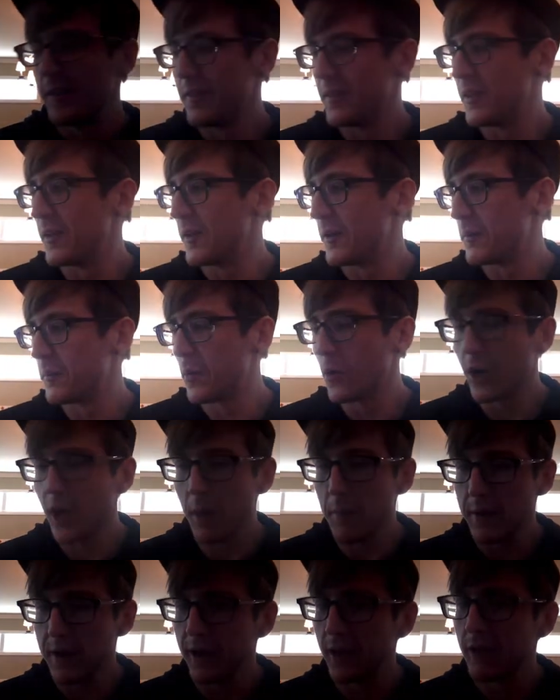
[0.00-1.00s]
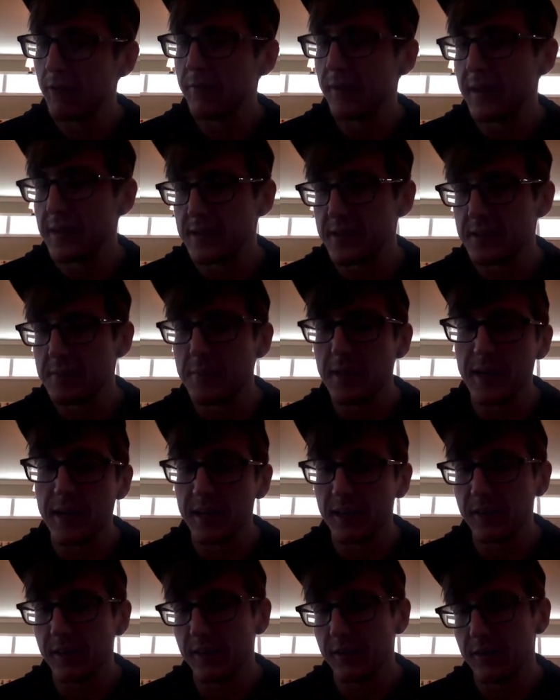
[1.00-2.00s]
the programming interface is
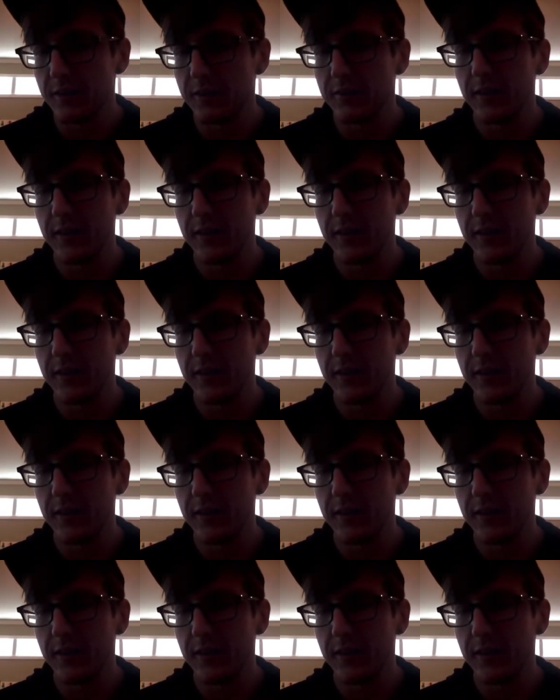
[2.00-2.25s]
meaningless.